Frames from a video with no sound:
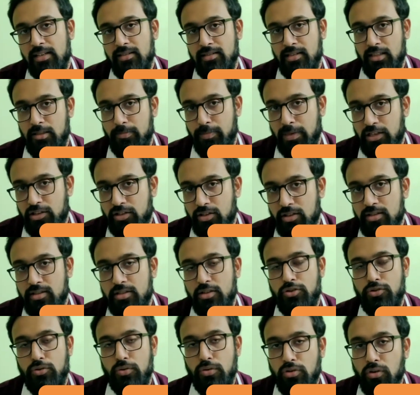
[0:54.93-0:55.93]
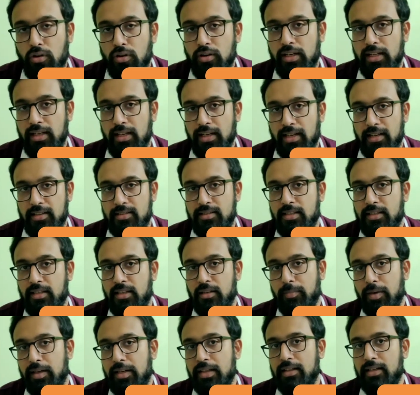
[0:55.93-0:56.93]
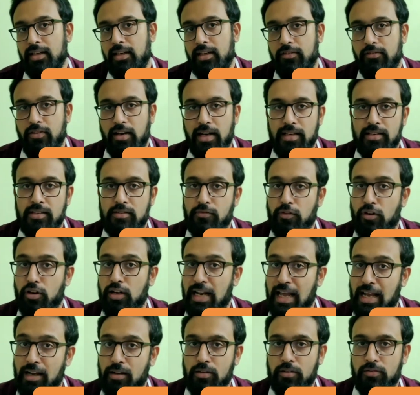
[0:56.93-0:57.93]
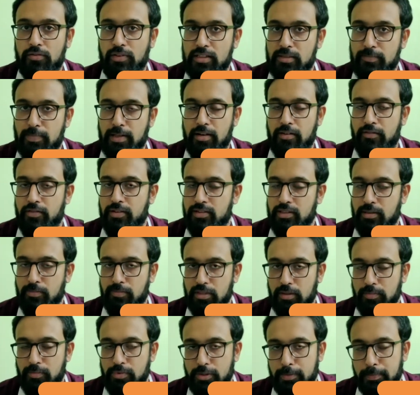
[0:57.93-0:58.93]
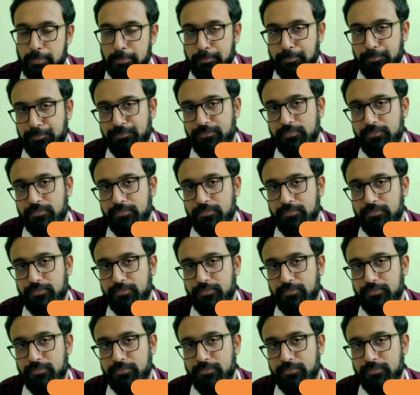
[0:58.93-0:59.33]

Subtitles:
Such patients should not delay seeking medical advice for lack of respiratory symptoms.